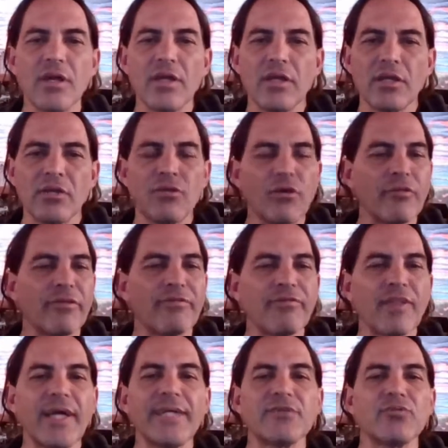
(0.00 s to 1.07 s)
the
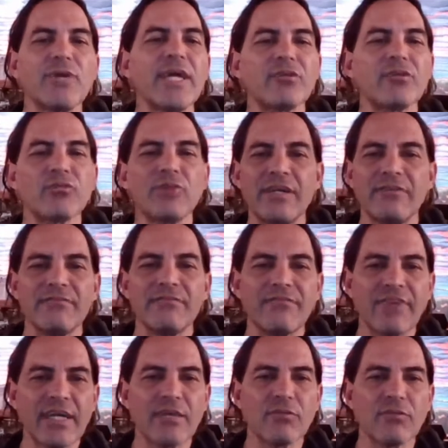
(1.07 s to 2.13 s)
Fledge, we had to
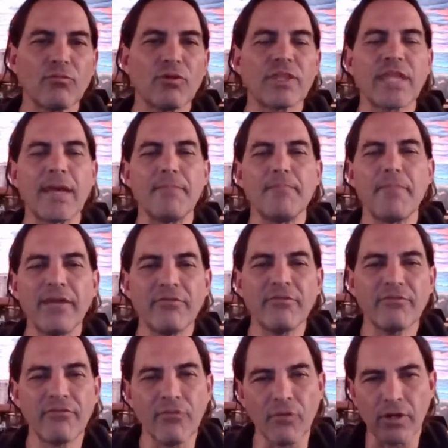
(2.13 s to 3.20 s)
reinvent what that meant
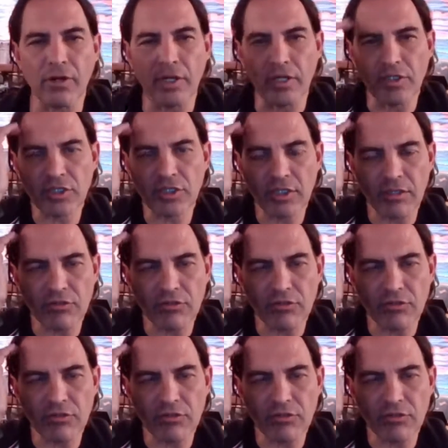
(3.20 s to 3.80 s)
for us.